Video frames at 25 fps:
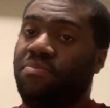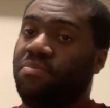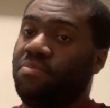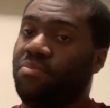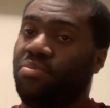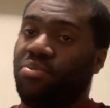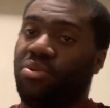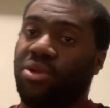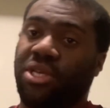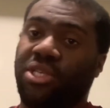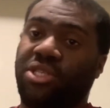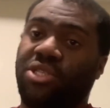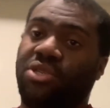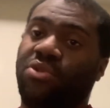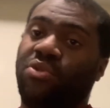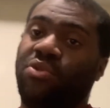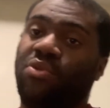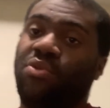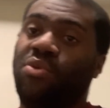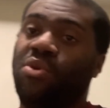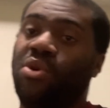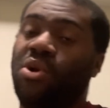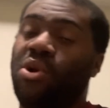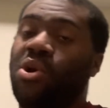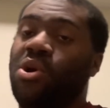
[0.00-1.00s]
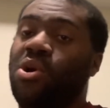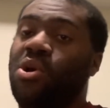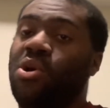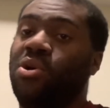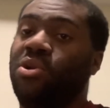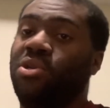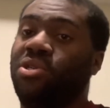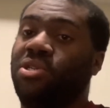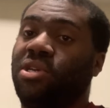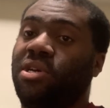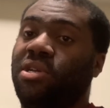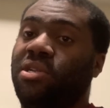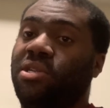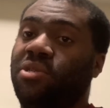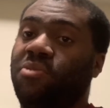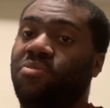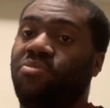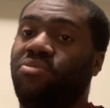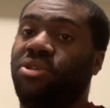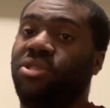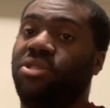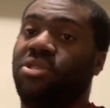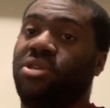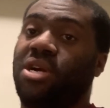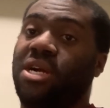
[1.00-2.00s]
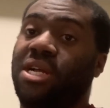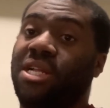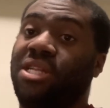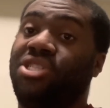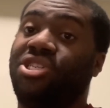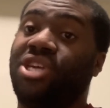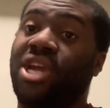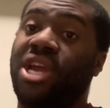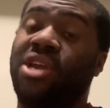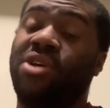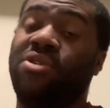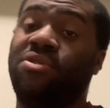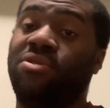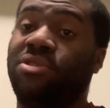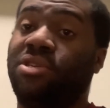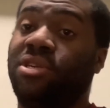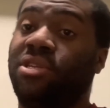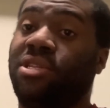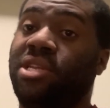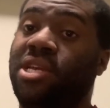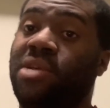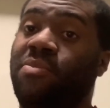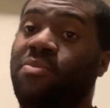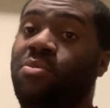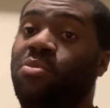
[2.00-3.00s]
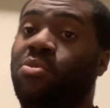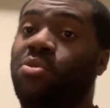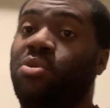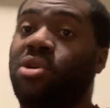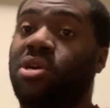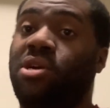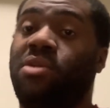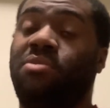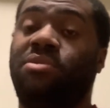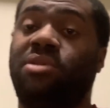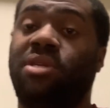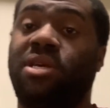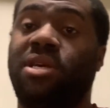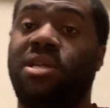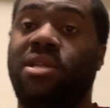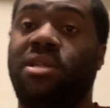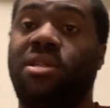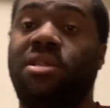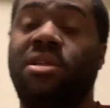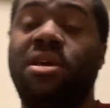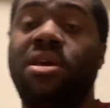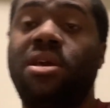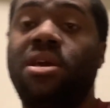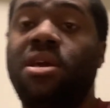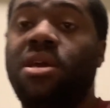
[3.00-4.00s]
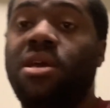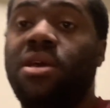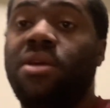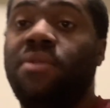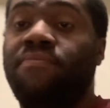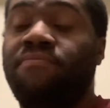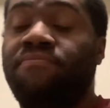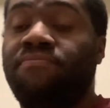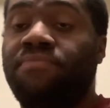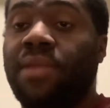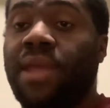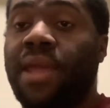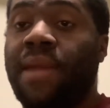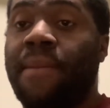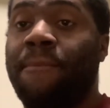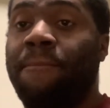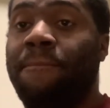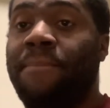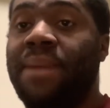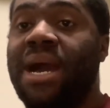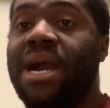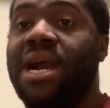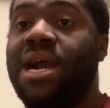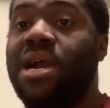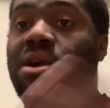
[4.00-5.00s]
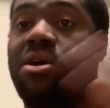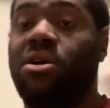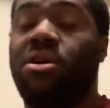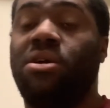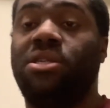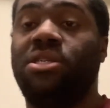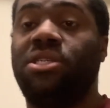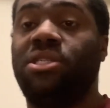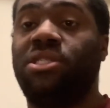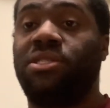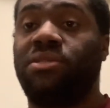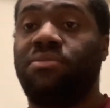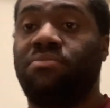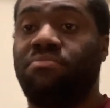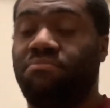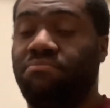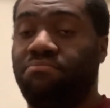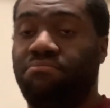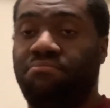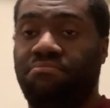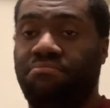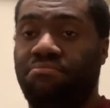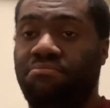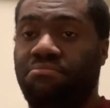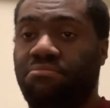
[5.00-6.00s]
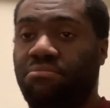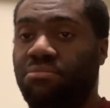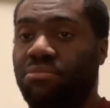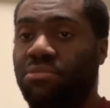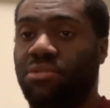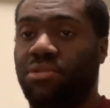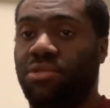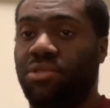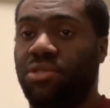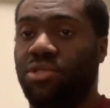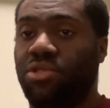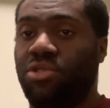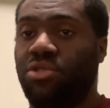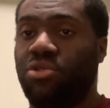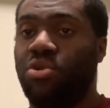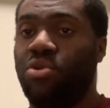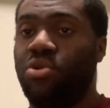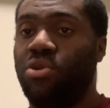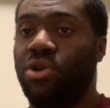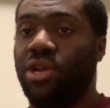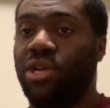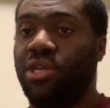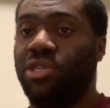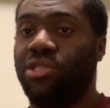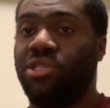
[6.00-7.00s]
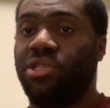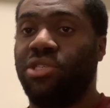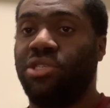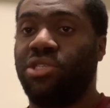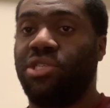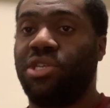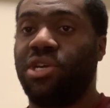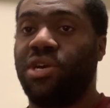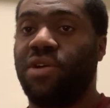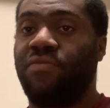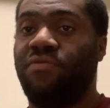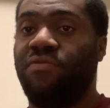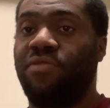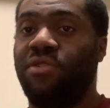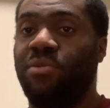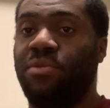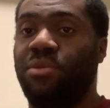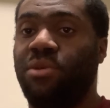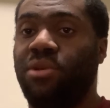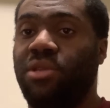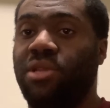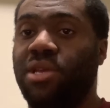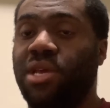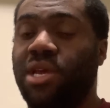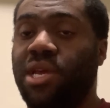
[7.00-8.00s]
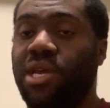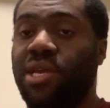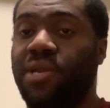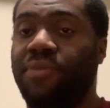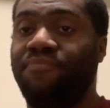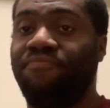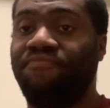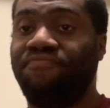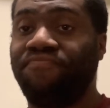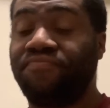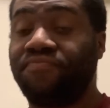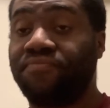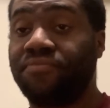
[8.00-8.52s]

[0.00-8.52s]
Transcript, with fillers: place in the world, and so this place called Jangles, and then people comes in and buy all these toys and stuff and everything.